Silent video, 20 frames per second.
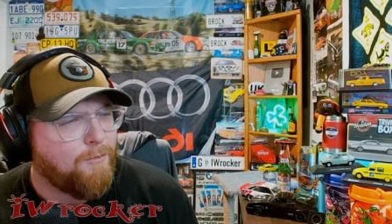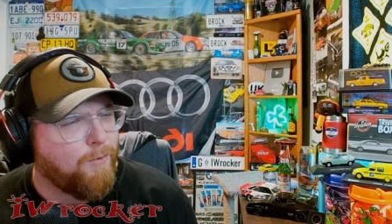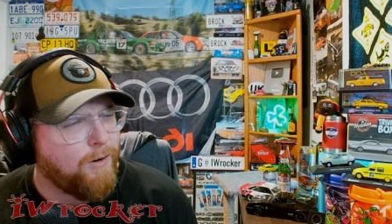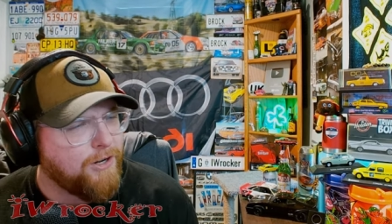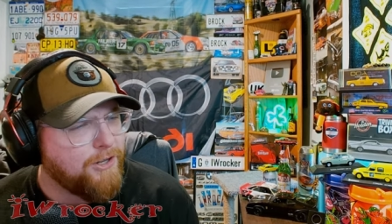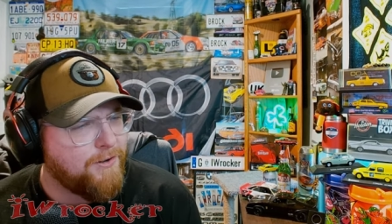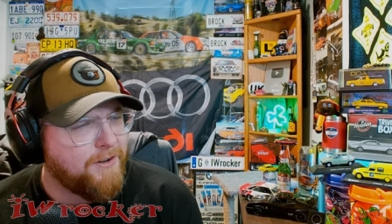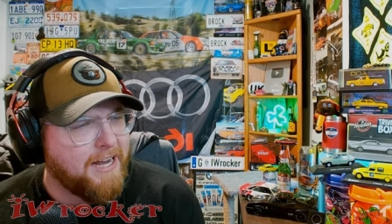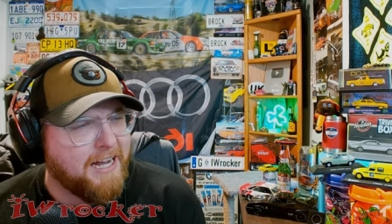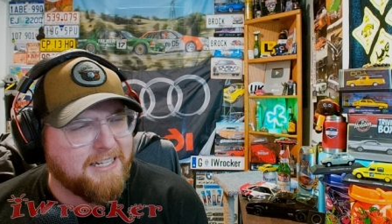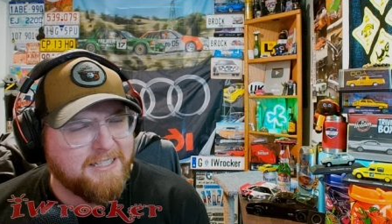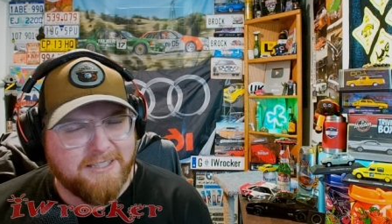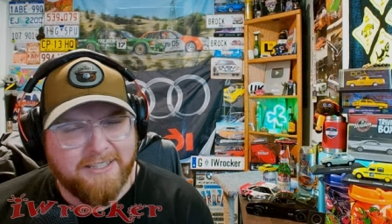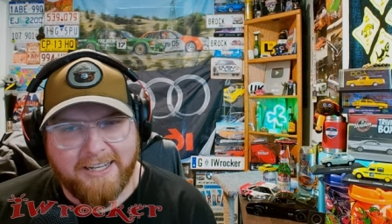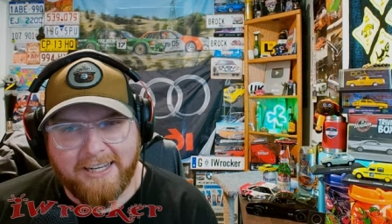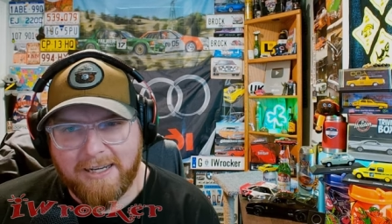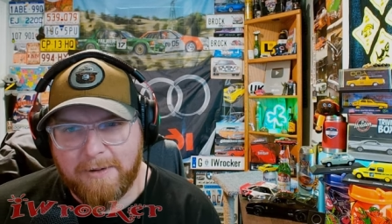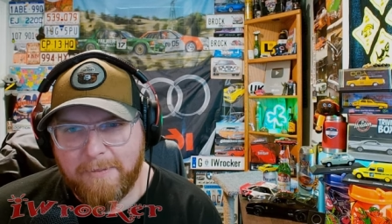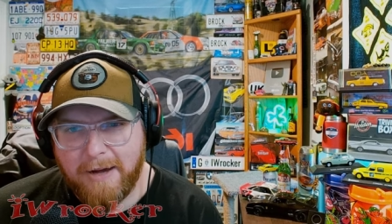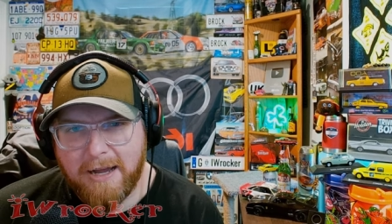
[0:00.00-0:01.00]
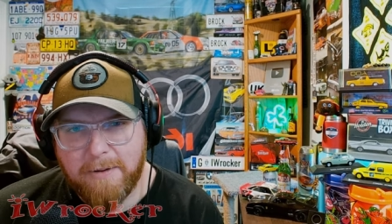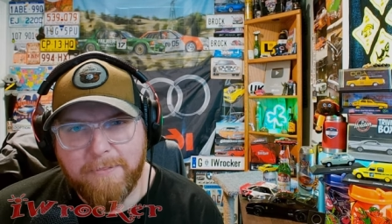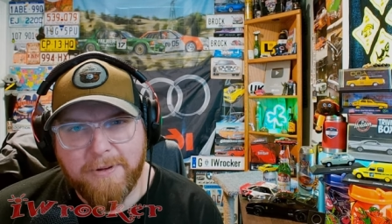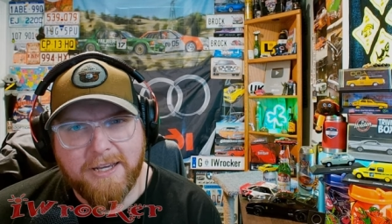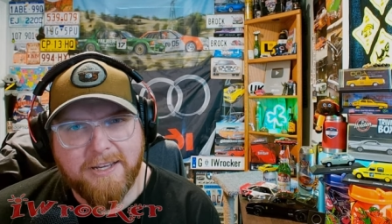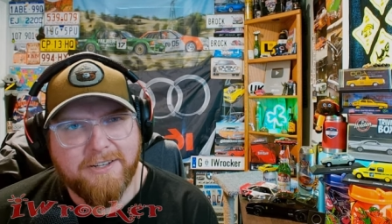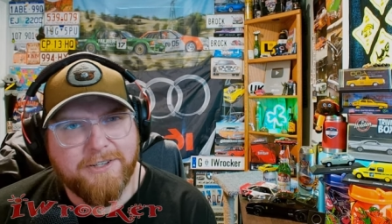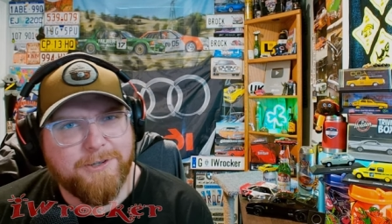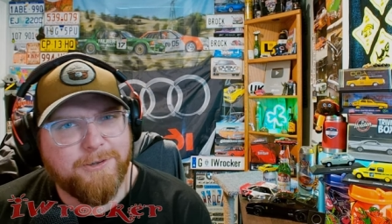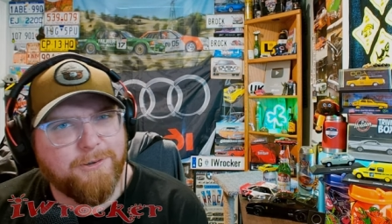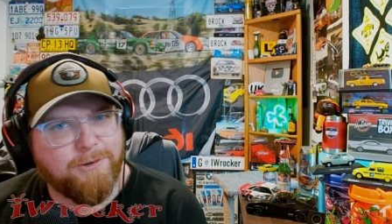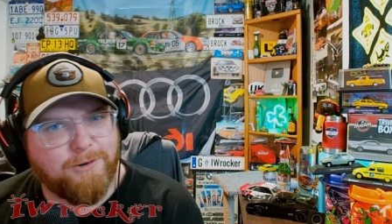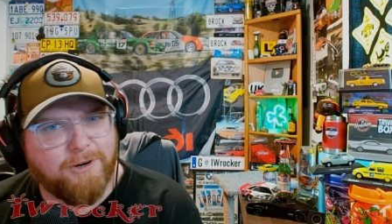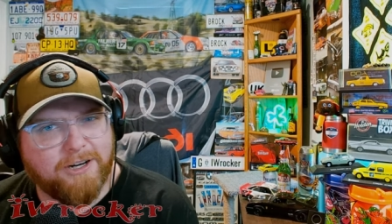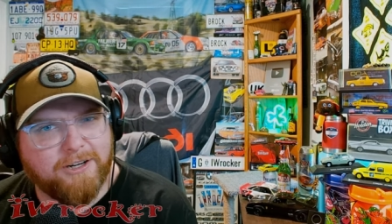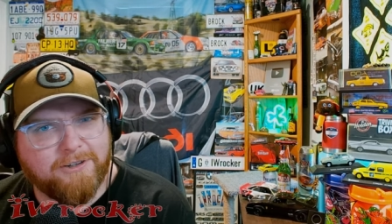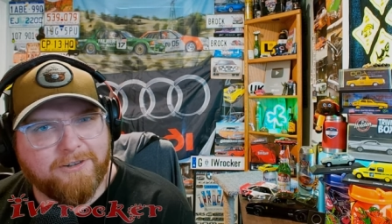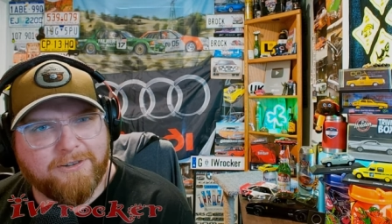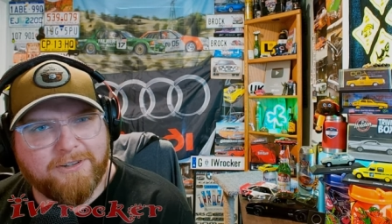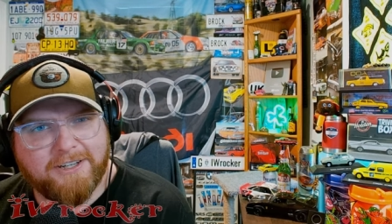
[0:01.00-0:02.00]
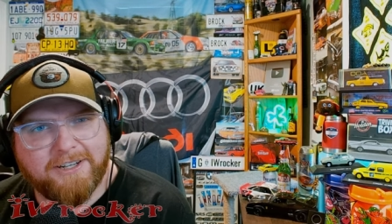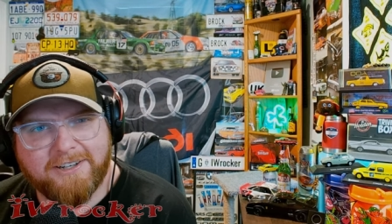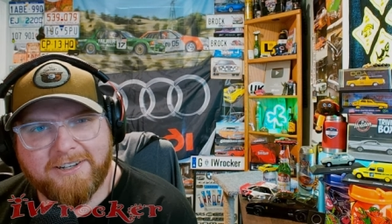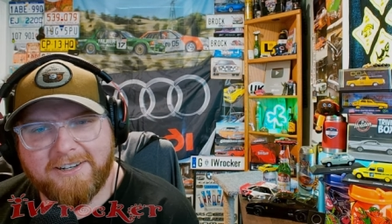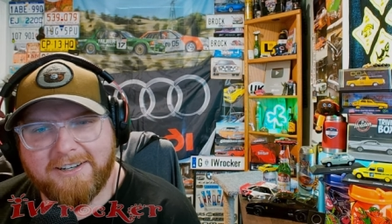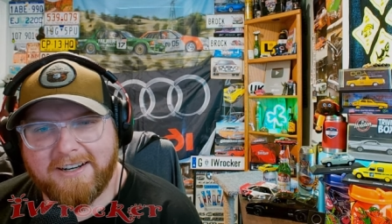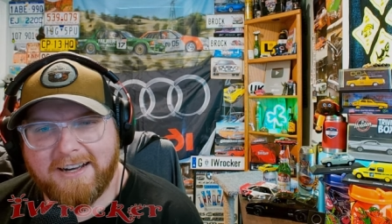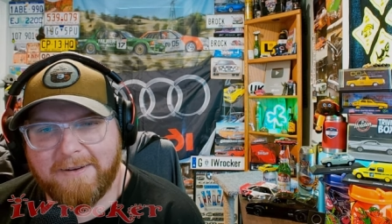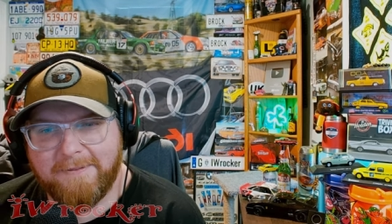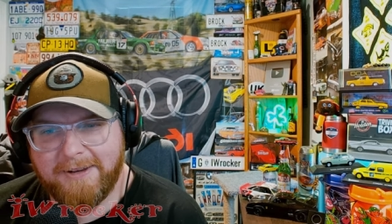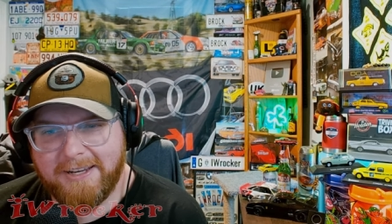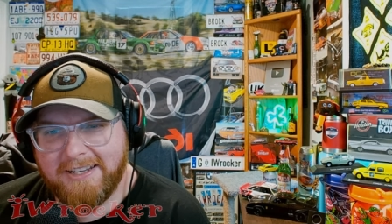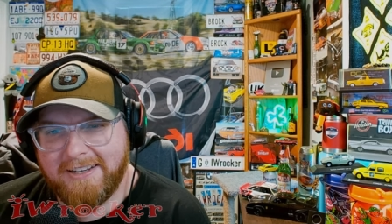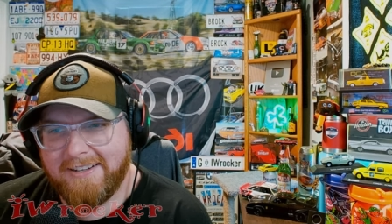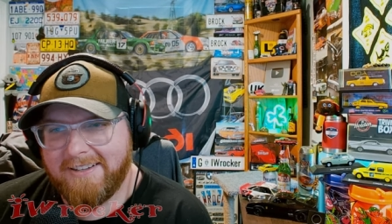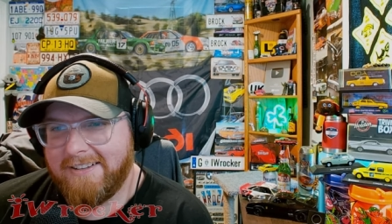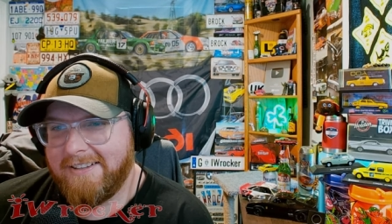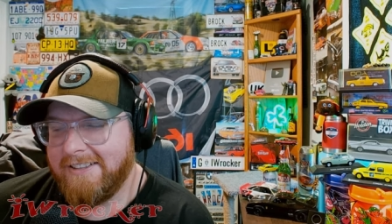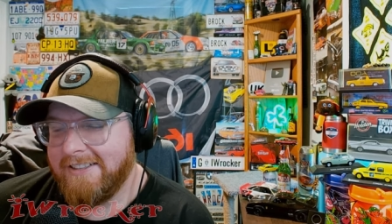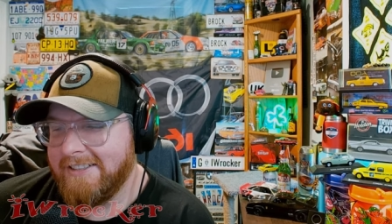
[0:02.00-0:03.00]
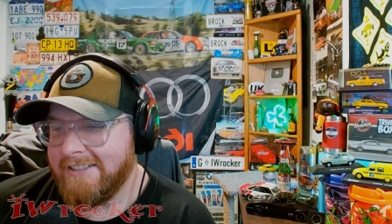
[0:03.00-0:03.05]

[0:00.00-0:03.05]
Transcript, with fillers: What do you guys think? Am I being too critical here? I mean,